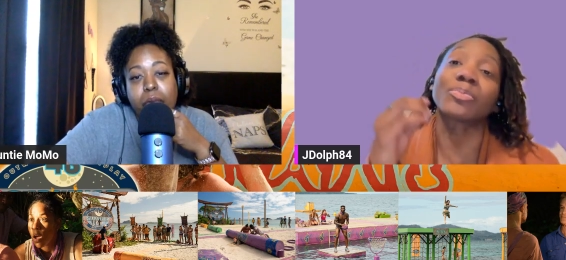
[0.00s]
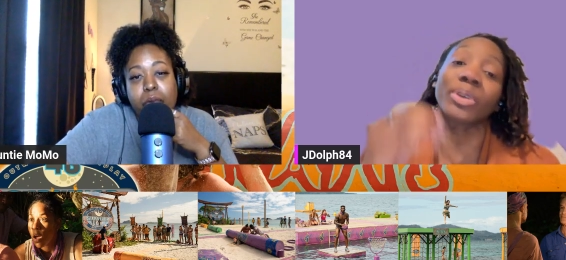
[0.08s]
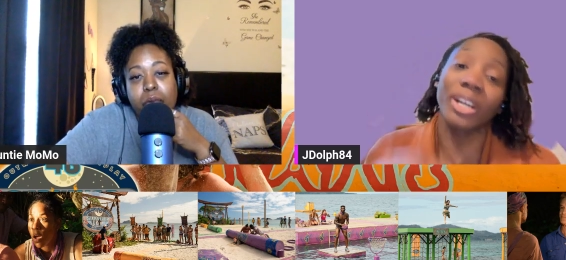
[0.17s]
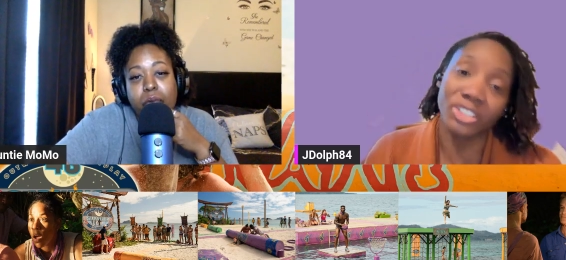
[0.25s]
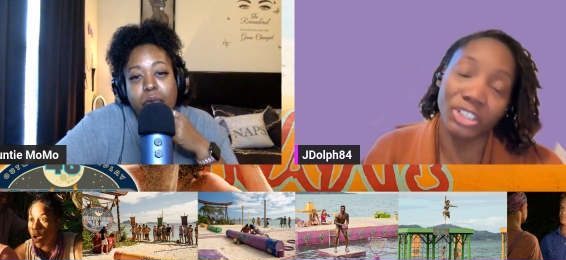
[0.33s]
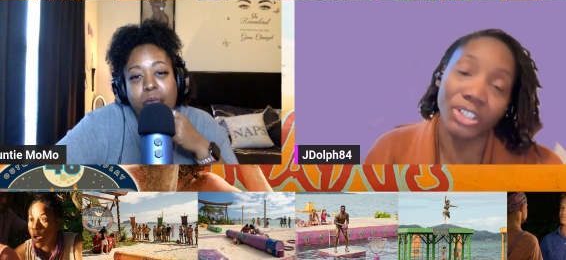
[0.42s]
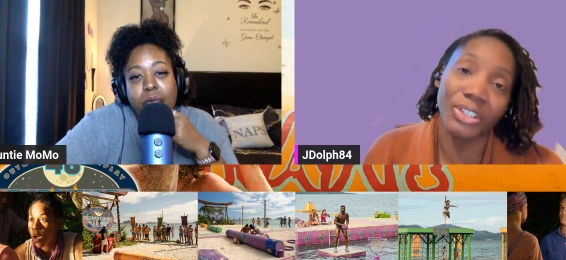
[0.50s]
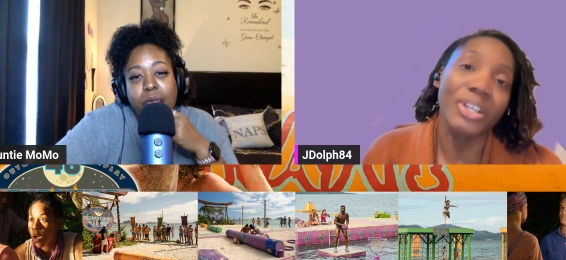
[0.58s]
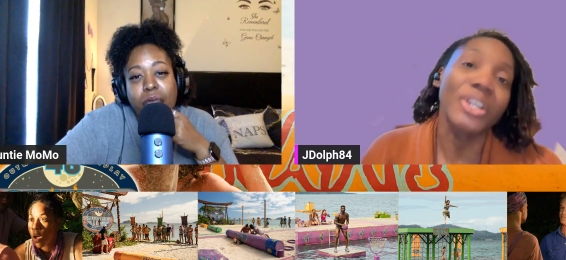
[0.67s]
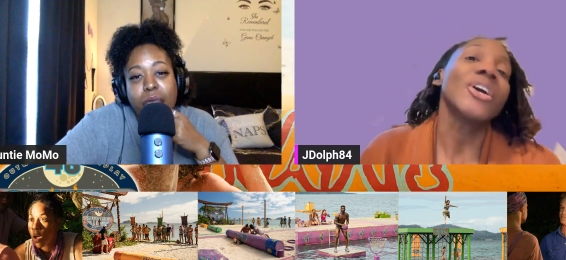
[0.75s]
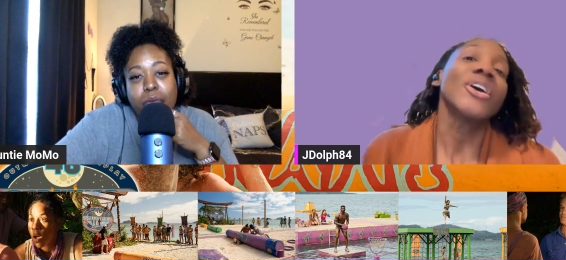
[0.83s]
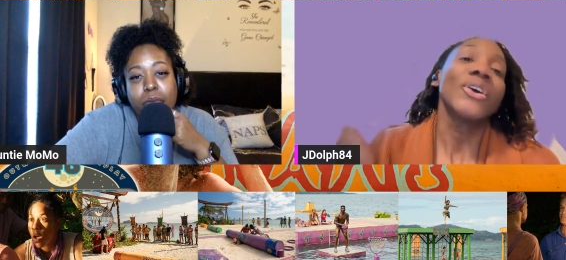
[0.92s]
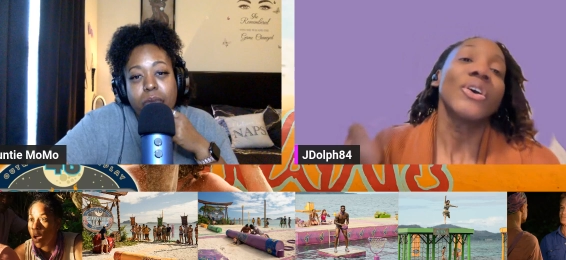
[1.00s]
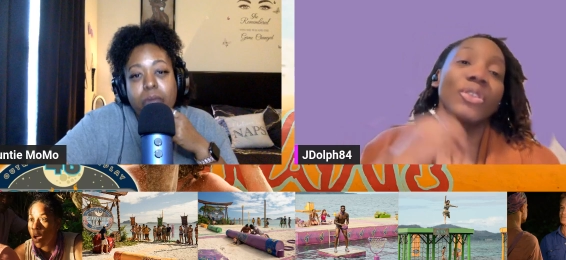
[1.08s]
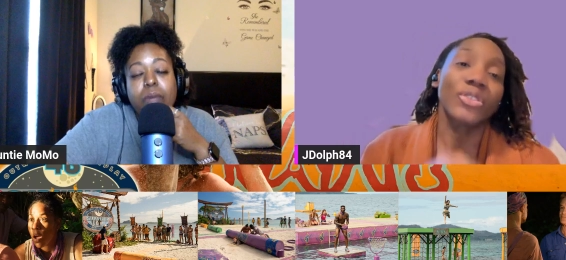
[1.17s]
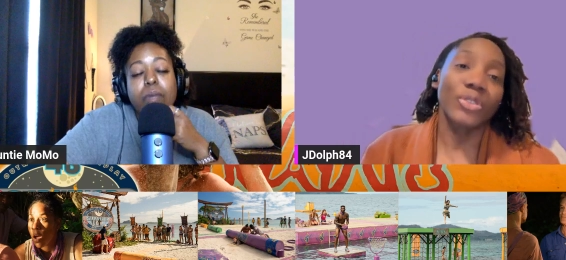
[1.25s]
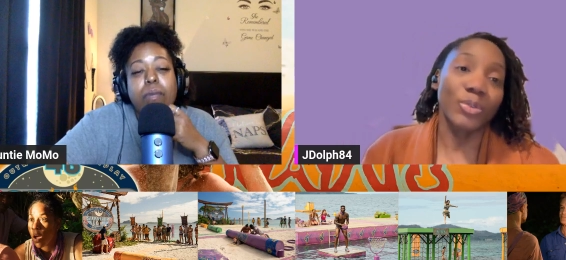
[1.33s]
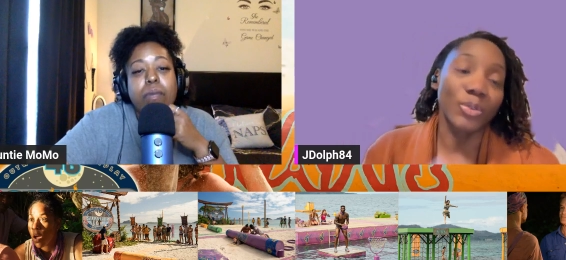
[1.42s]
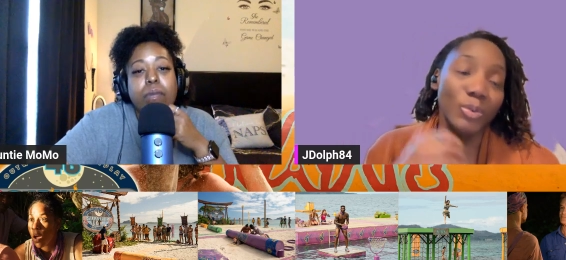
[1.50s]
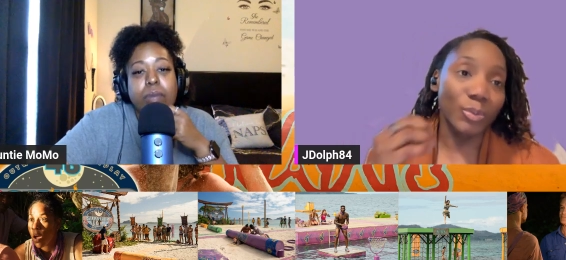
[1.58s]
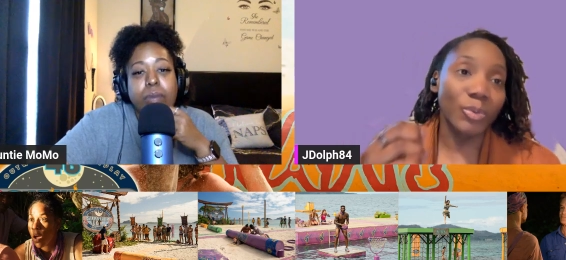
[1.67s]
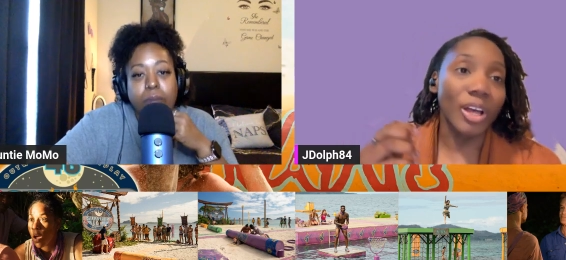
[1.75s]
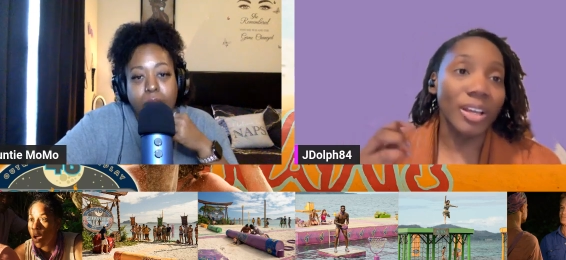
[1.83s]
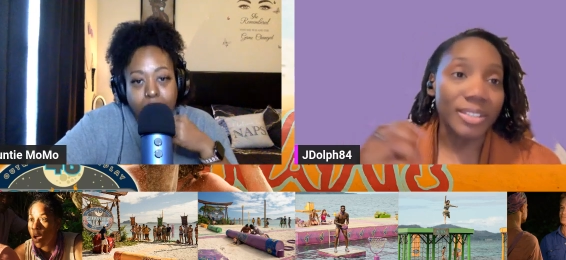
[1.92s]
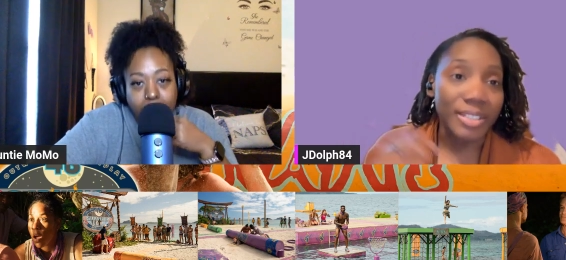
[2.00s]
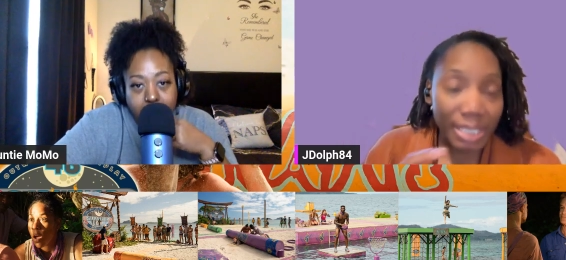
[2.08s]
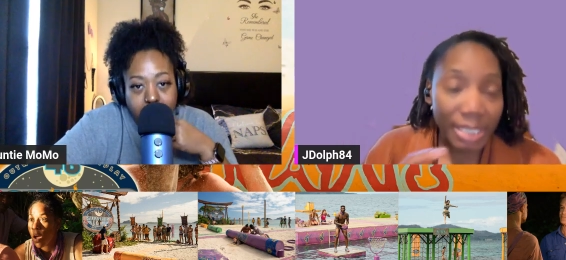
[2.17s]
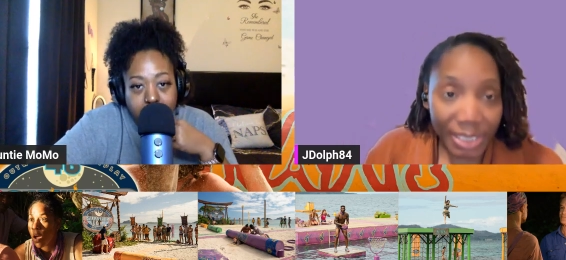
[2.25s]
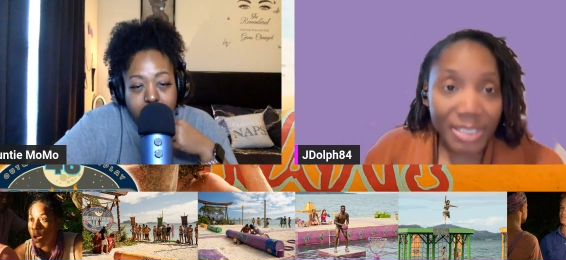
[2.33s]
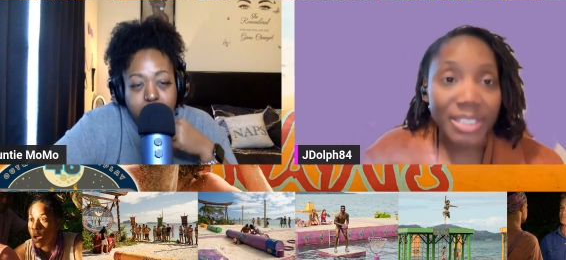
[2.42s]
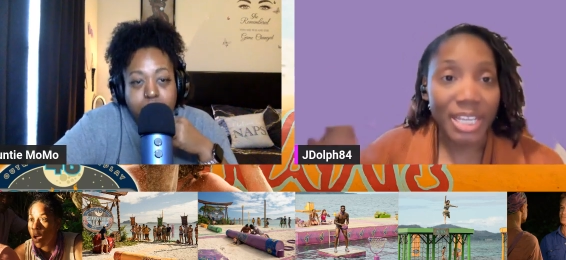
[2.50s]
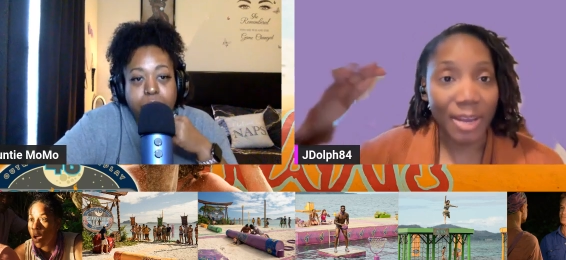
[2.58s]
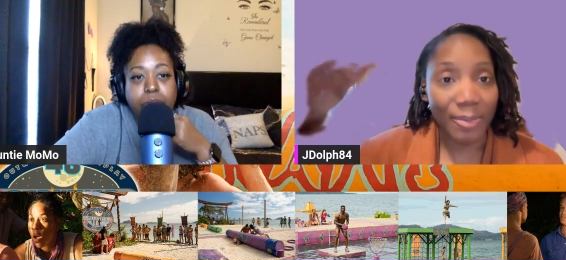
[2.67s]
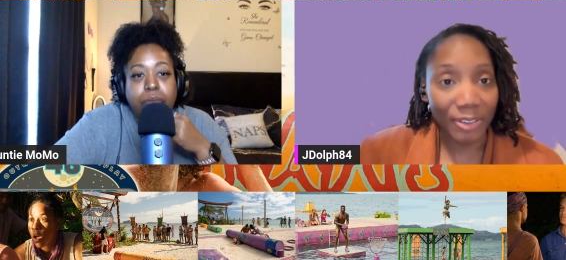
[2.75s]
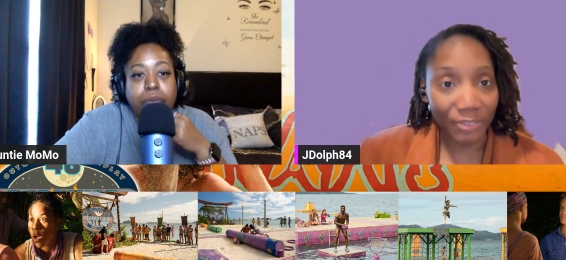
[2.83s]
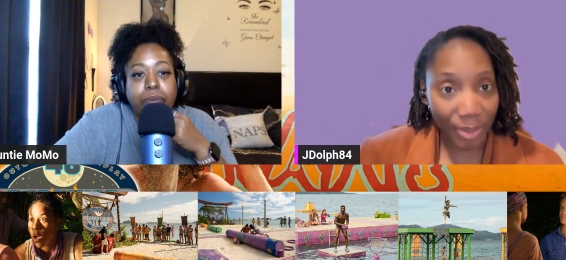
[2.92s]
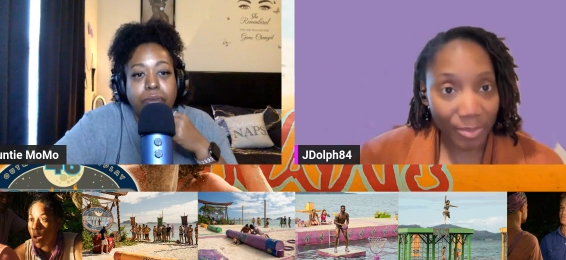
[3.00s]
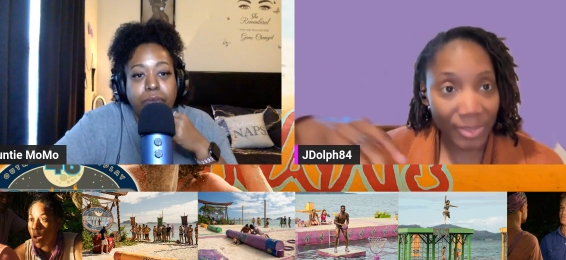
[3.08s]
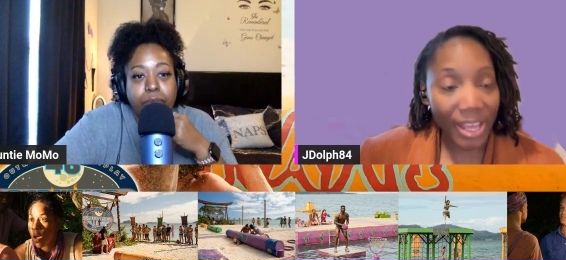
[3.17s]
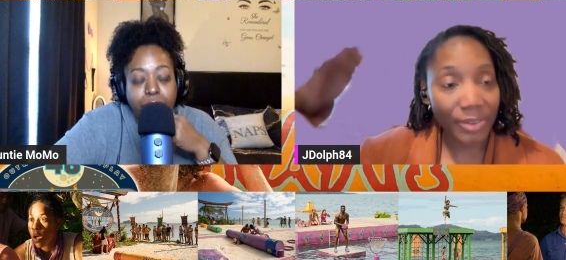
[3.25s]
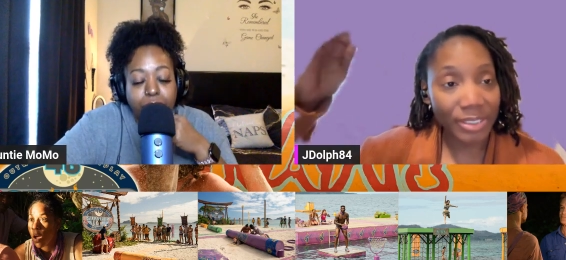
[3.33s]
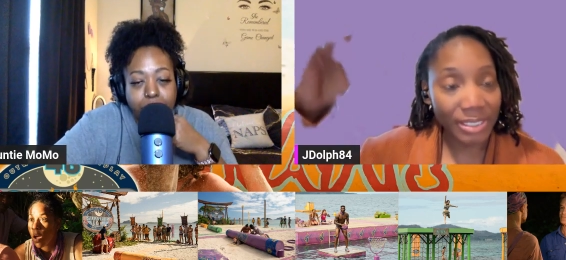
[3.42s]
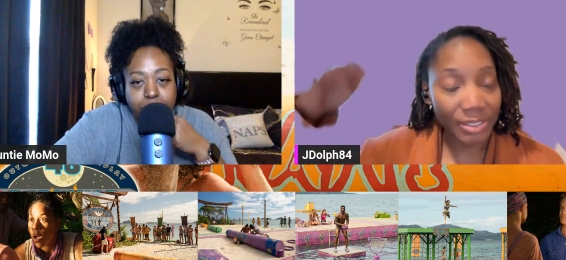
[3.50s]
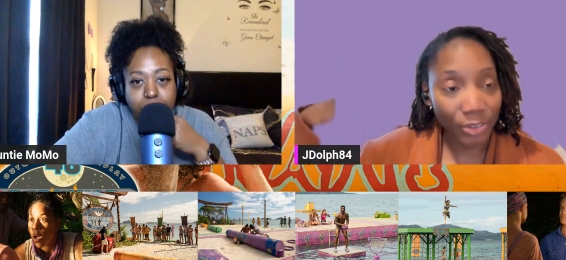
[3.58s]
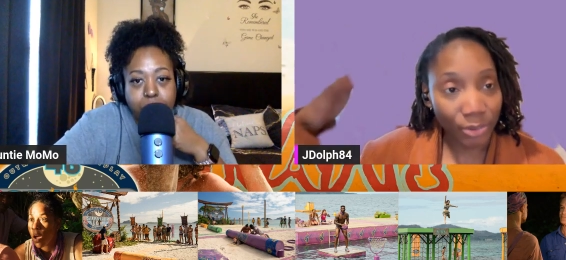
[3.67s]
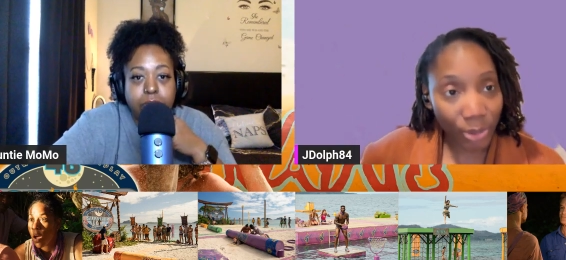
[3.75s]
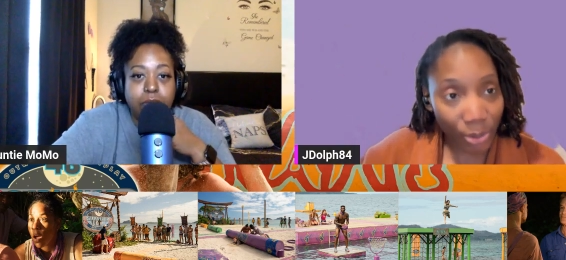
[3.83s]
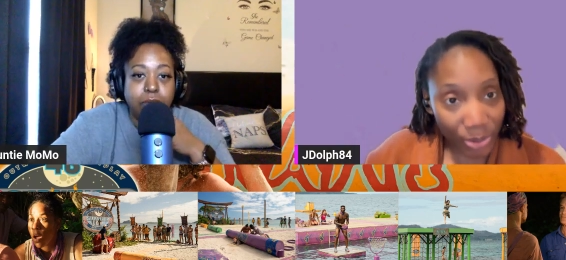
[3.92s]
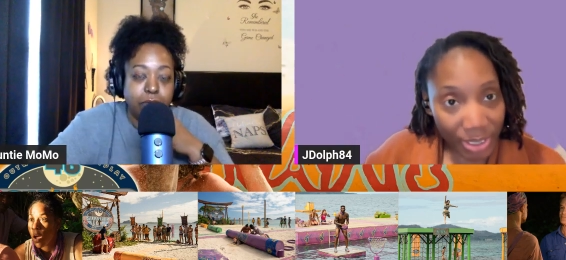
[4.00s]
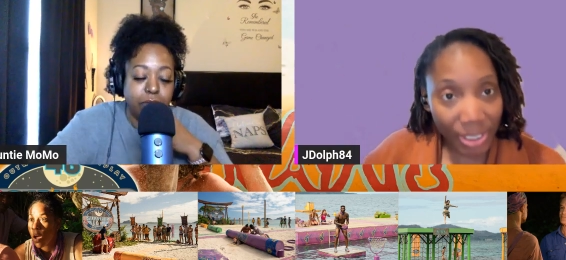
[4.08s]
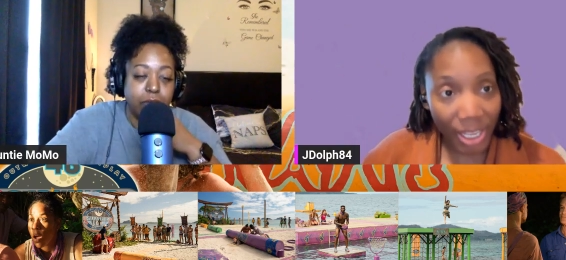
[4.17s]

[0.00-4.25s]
Speaker 1: pressure us kids coming from that growth,